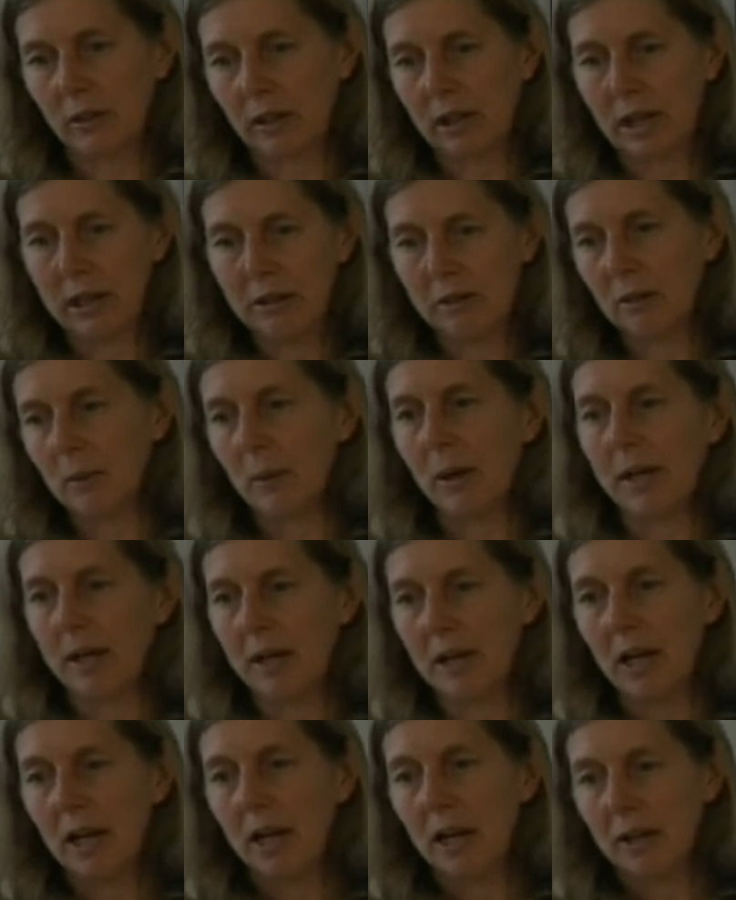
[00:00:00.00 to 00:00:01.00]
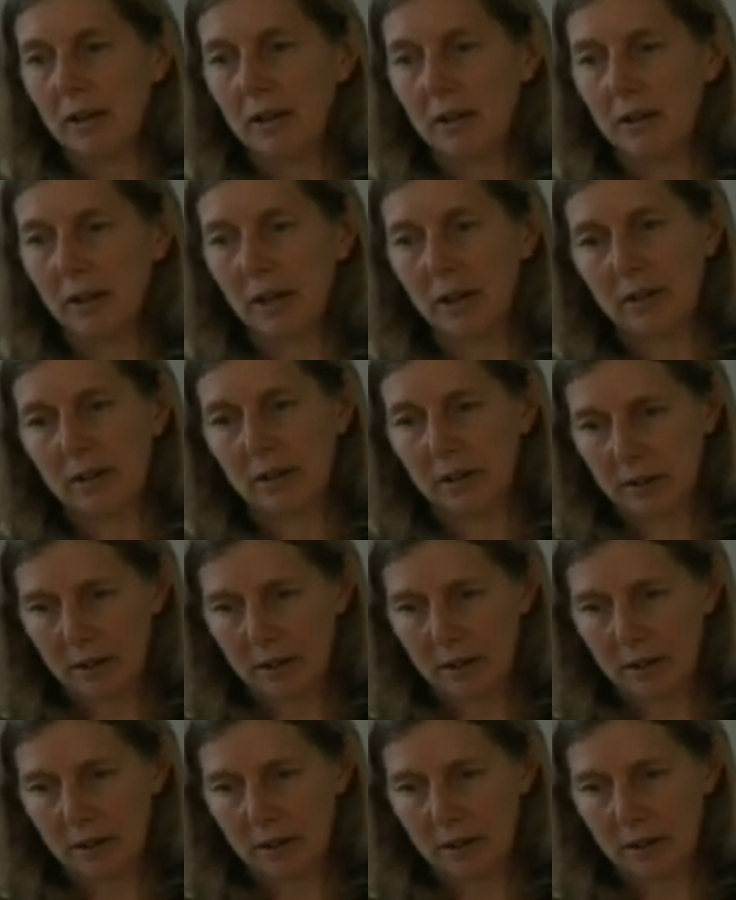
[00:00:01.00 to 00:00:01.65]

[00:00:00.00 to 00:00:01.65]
a clearer way that,